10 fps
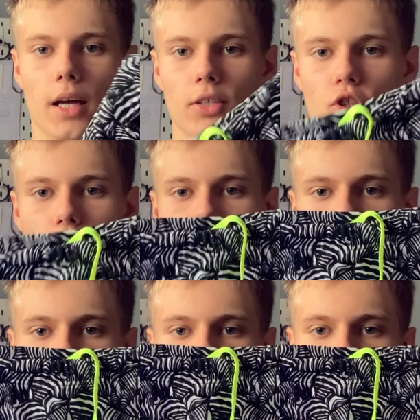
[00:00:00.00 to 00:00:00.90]
during
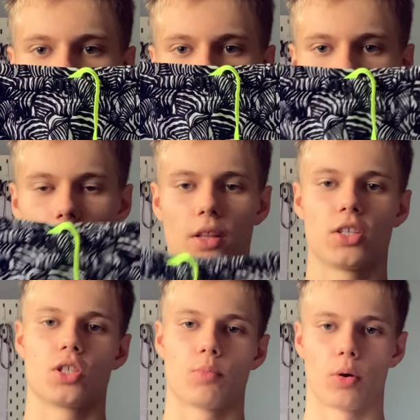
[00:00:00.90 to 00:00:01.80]
training, and
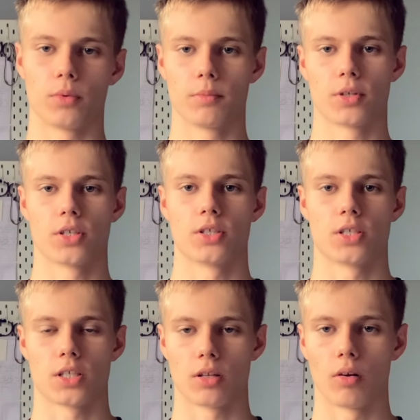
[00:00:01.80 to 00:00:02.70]
this is probably because
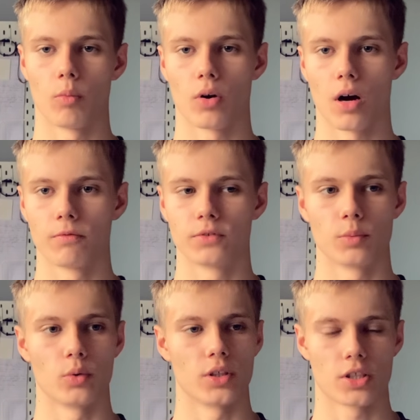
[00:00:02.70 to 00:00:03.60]
it's a lot more
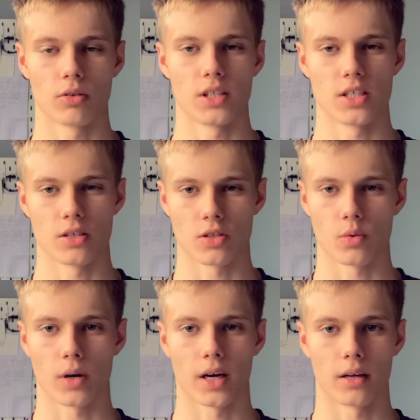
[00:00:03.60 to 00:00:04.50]
comfortable and it's a lot easier to
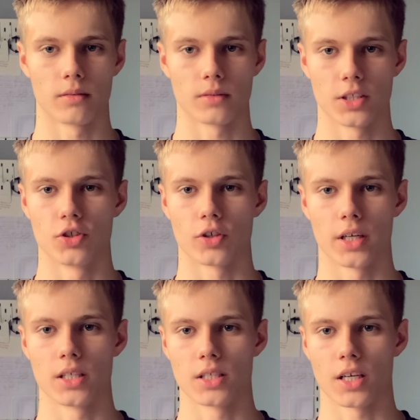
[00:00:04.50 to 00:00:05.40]
wear in
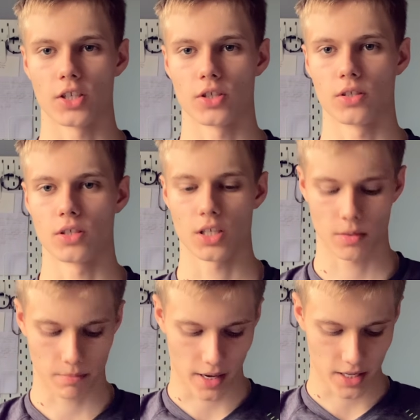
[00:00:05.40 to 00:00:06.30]
training sessions
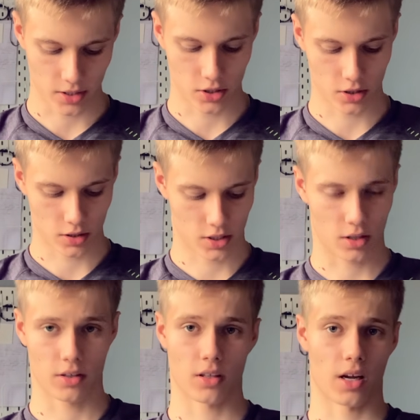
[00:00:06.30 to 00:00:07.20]
compared to
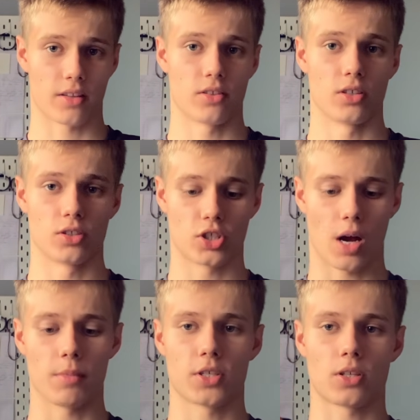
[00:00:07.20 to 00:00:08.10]
something like the
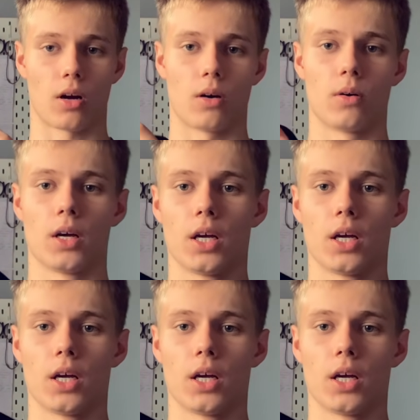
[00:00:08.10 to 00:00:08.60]
jammer style,